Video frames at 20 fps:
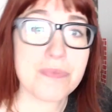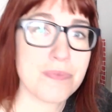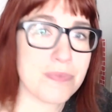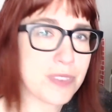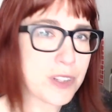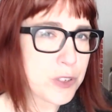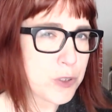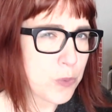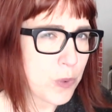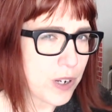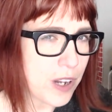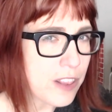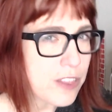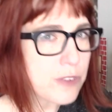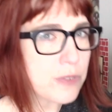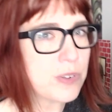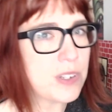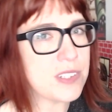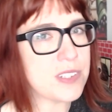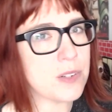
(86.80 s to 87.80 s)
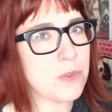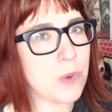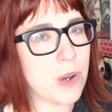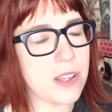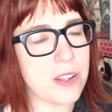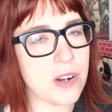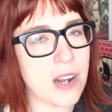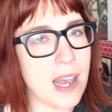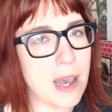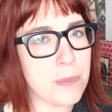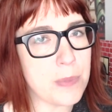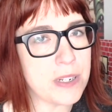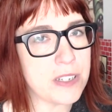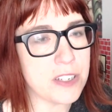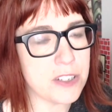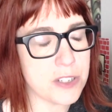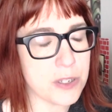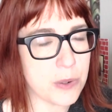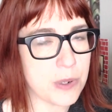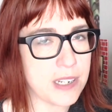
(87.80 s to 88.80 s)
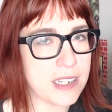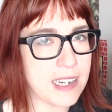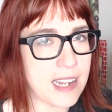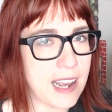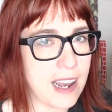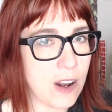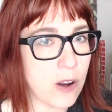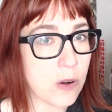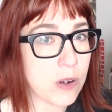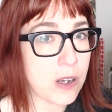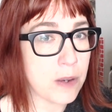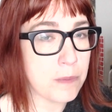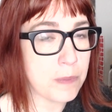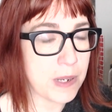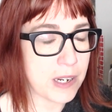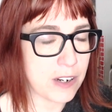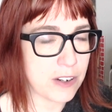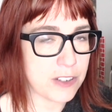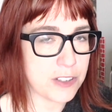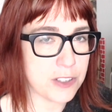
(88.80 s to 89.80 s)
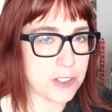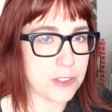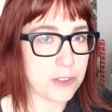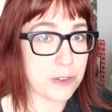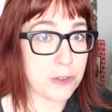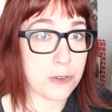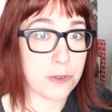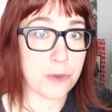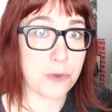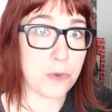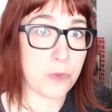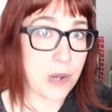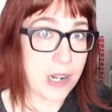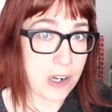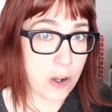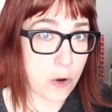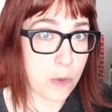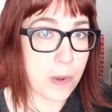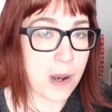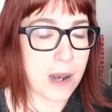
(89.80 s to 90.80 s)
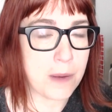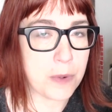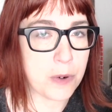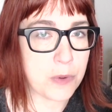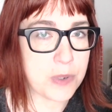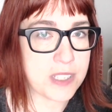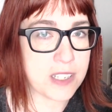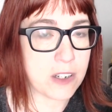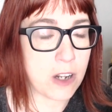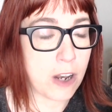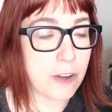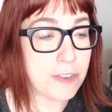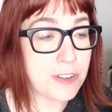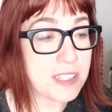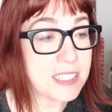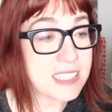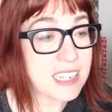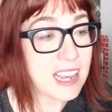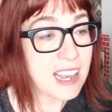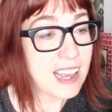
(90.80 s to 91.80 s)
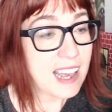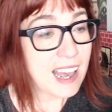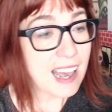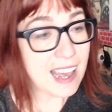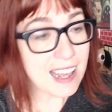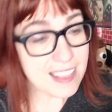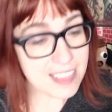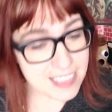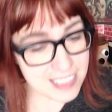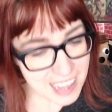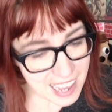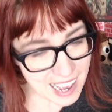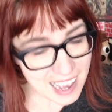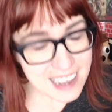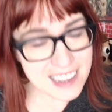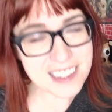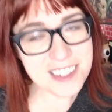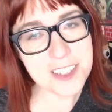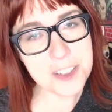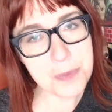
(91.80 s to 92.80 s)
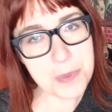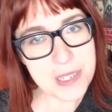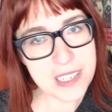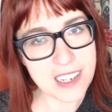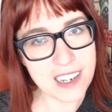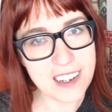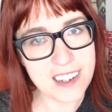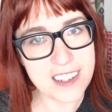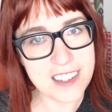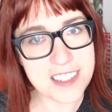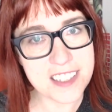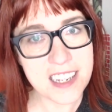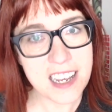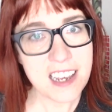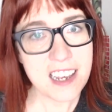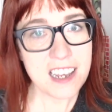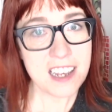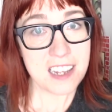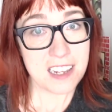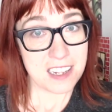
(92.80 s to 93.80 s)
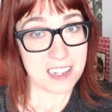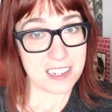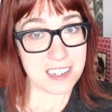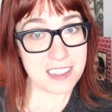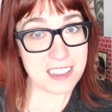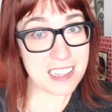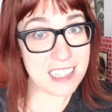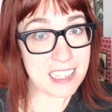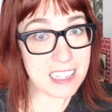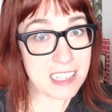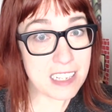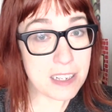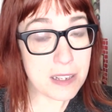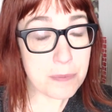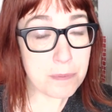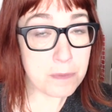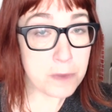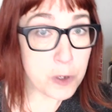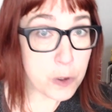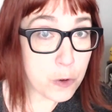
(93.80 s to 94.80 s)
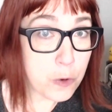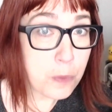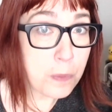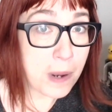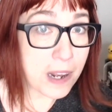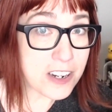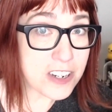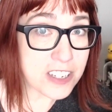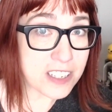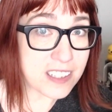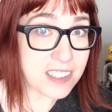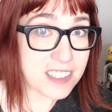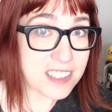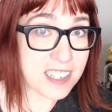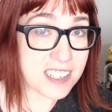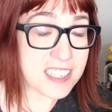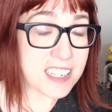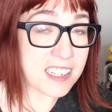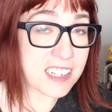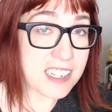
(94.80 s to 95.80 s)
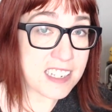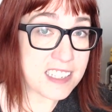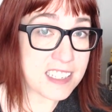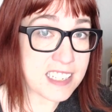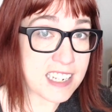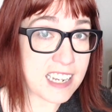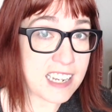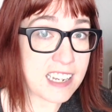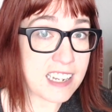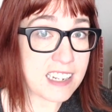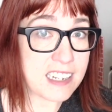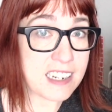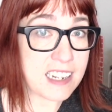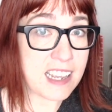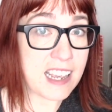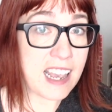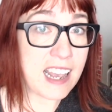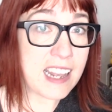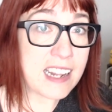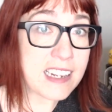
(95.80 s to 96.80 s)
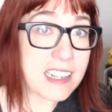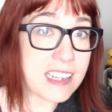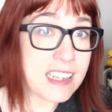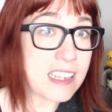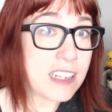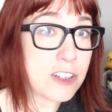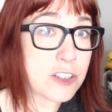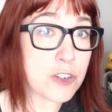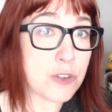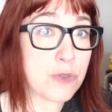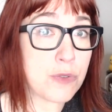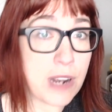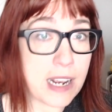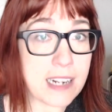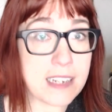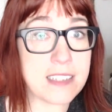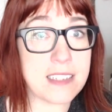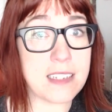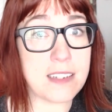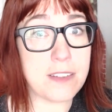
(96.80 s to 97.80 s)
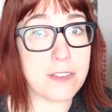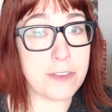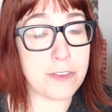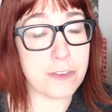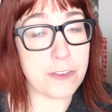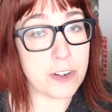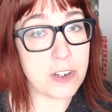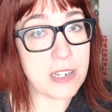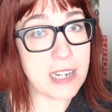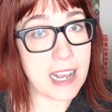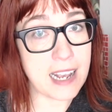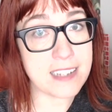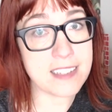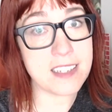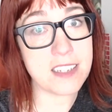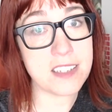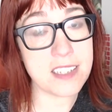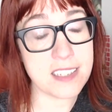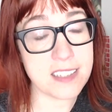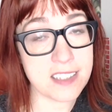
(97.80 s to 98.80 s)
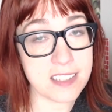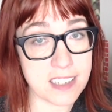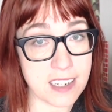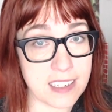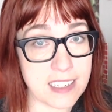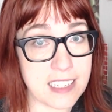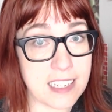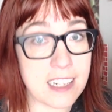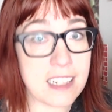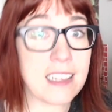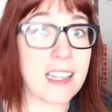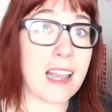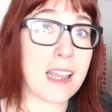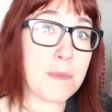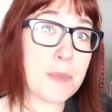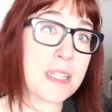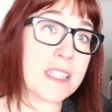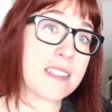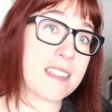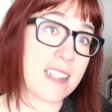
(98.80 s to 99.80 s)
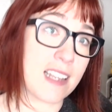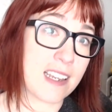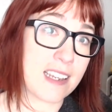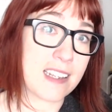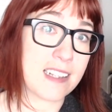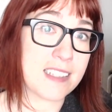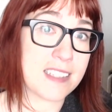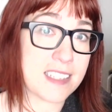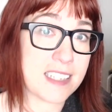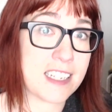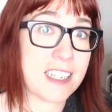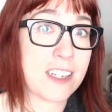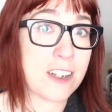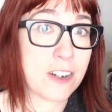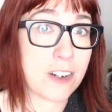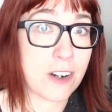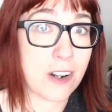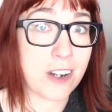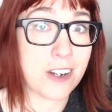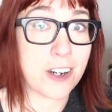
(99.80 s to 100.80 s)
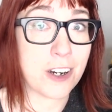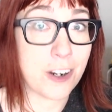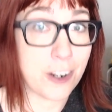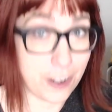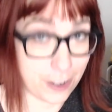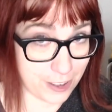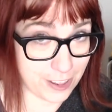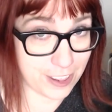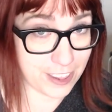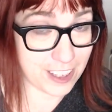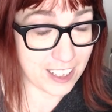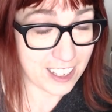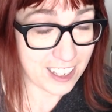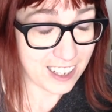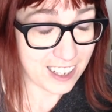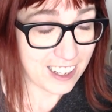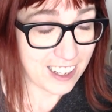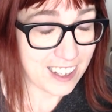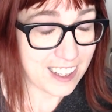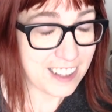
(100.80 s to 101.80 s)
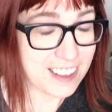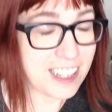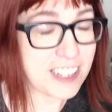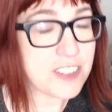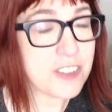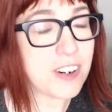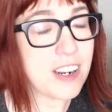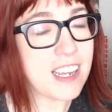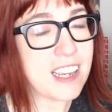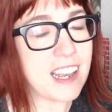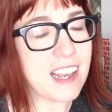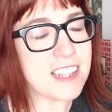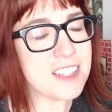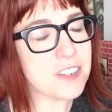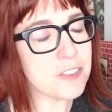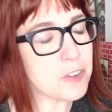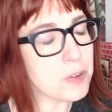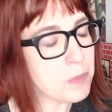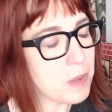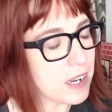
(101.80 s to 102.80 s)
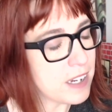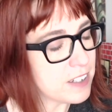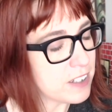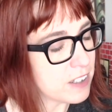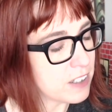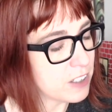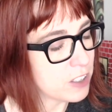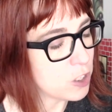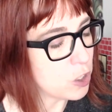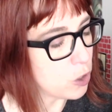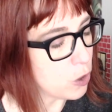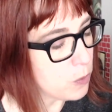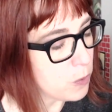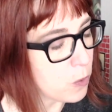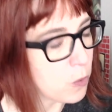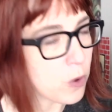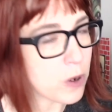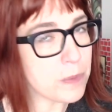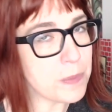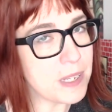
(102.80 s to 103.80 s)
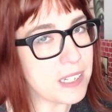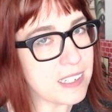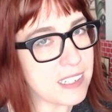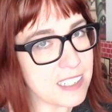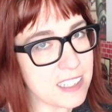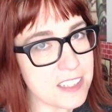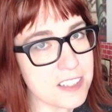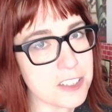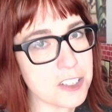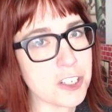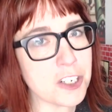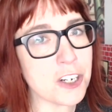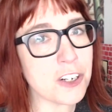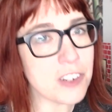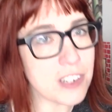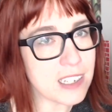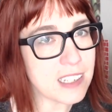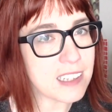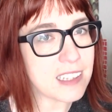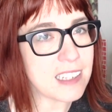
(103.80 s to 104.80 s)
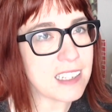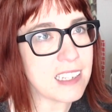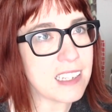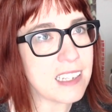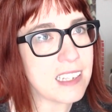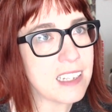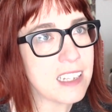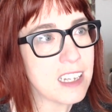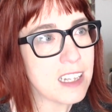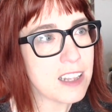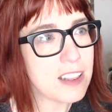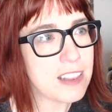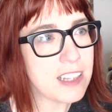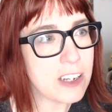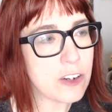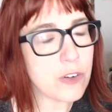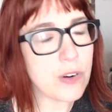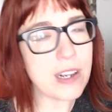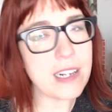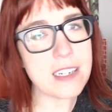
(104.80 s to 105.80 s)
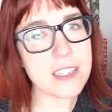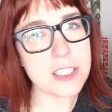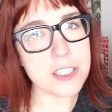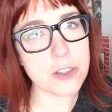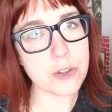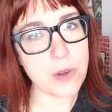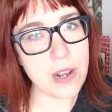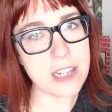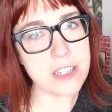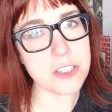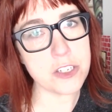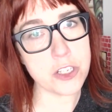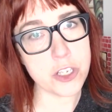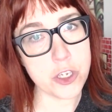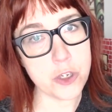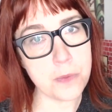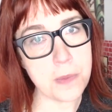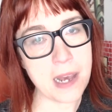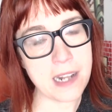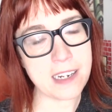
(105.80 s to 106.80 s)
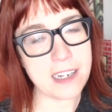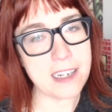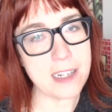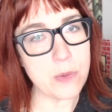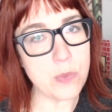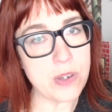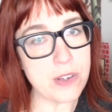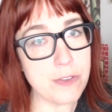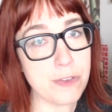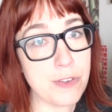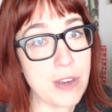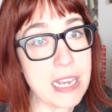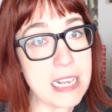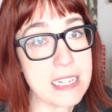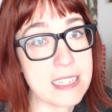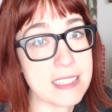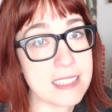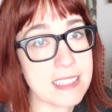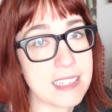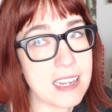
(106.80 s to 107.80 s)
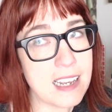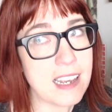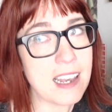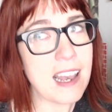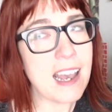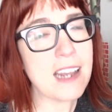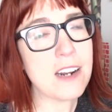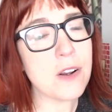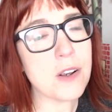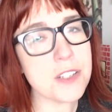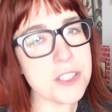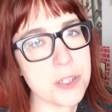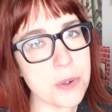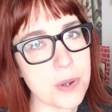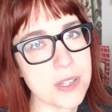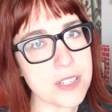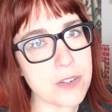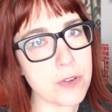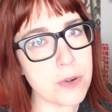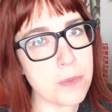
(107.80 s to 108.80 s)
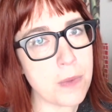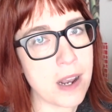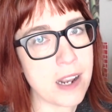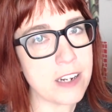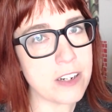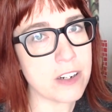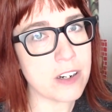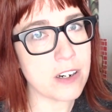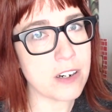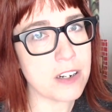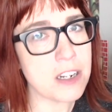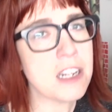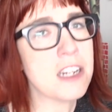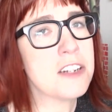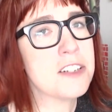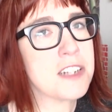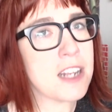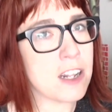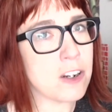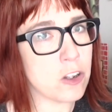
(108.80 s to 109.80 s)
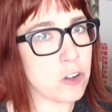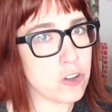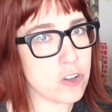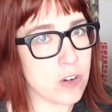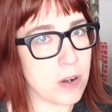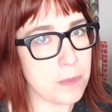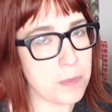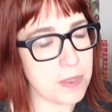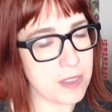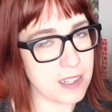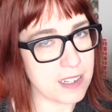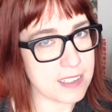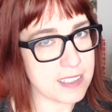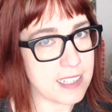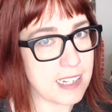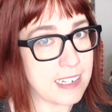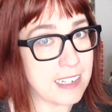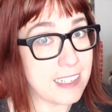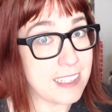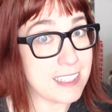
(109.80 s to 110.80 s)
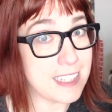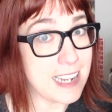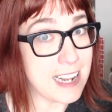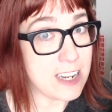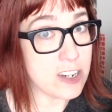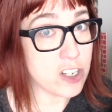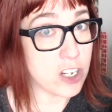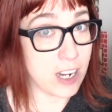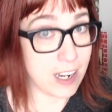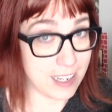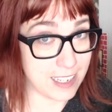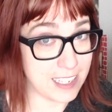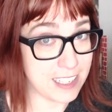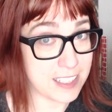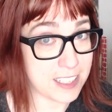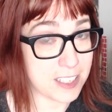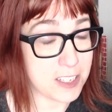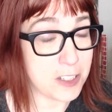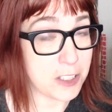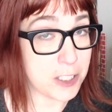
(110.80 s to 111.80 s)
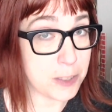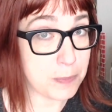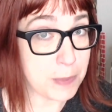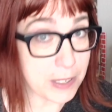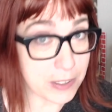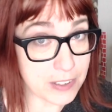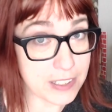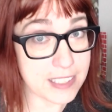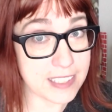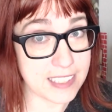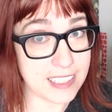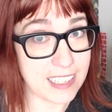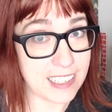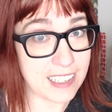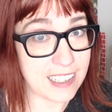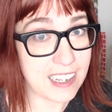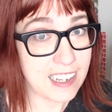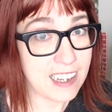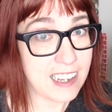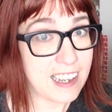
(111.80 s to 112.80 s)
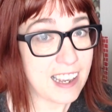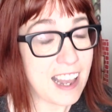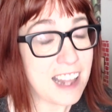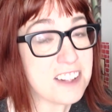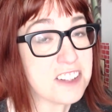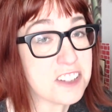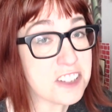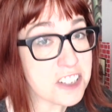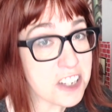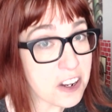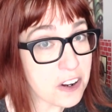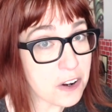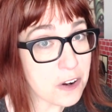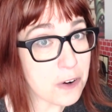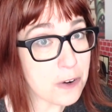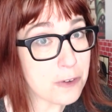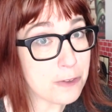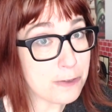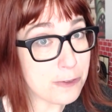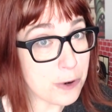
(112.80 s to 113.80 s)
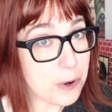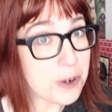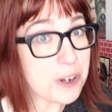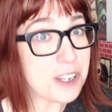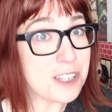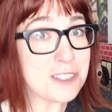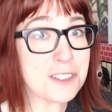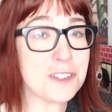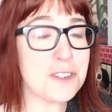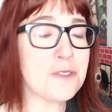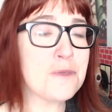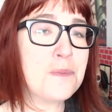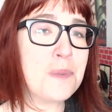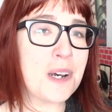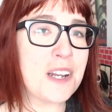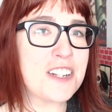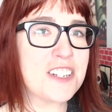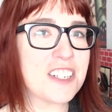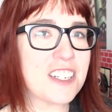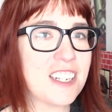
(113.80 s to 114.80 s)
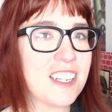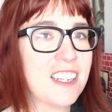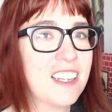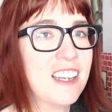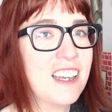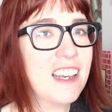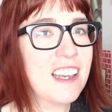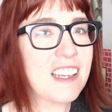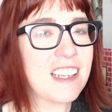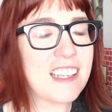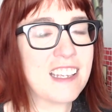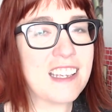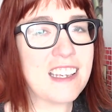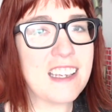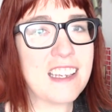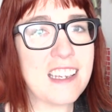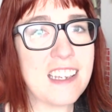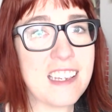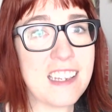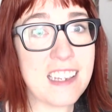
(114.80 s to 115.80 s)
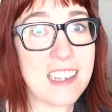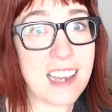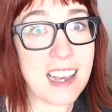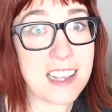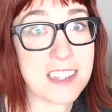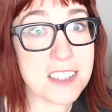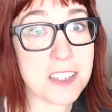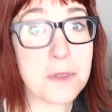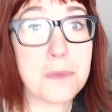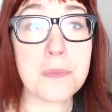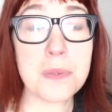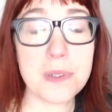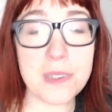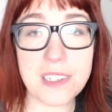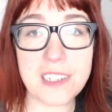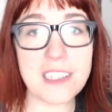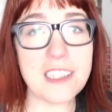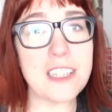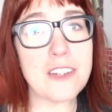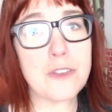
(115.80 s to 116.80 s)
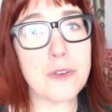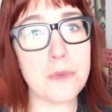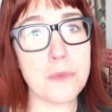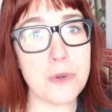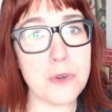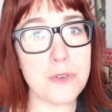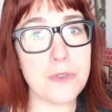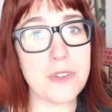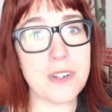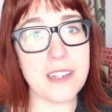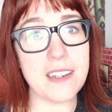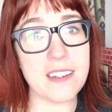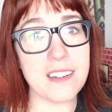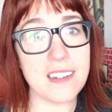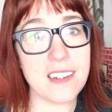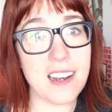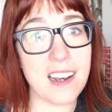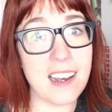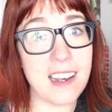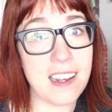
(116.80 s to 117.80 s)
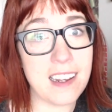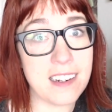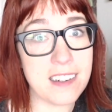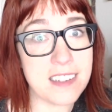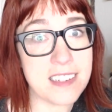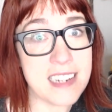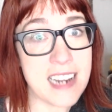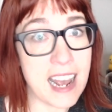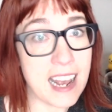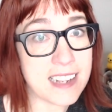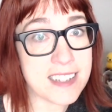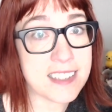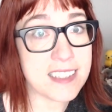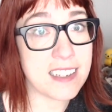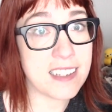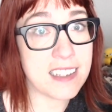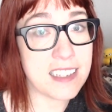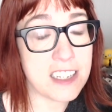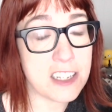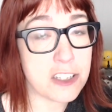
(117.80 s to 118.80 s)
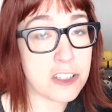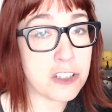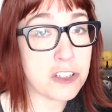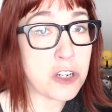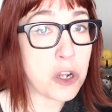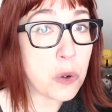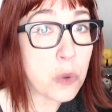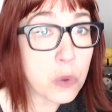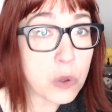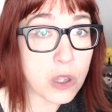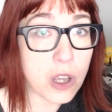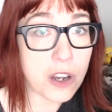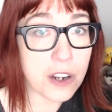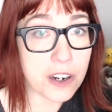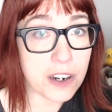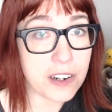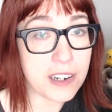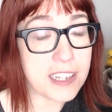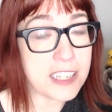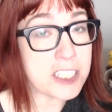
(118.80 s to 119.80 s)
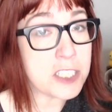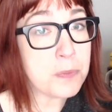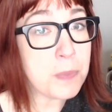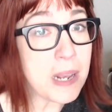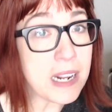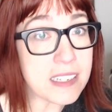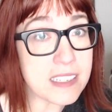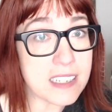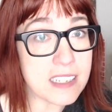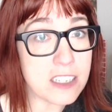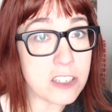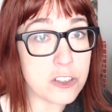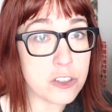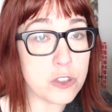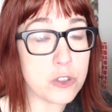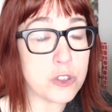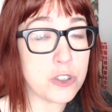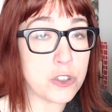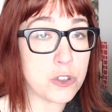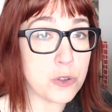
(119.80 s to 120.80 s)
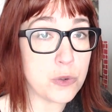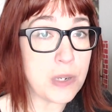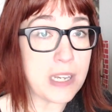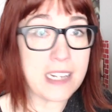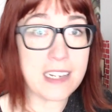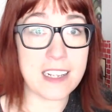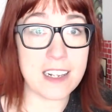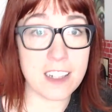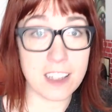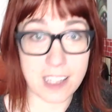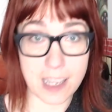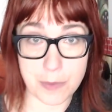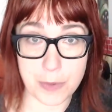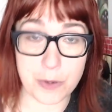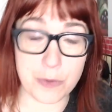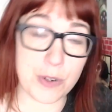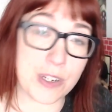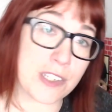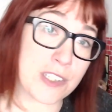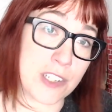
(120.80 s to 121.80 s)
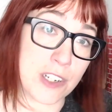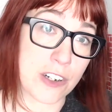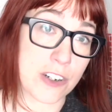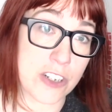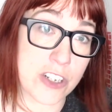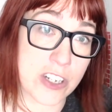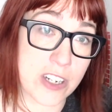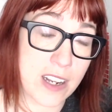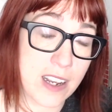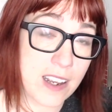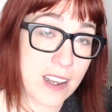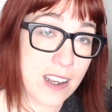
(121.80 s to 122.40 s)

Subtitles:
There's one other reason why they're happy to do it now compared to when Obama was in office, and that is because the new budget doesn't contain any directive for NASA to study climate science here on Earth. That's right. As a reminder, global warming is currently the greatest threat to humanity we face. And also as a reminder, Donald Trump thinks that it's a Chinese conspiracy. And so for his new budget, he has completely removed it, and NASA is no longer expected to do any climate research.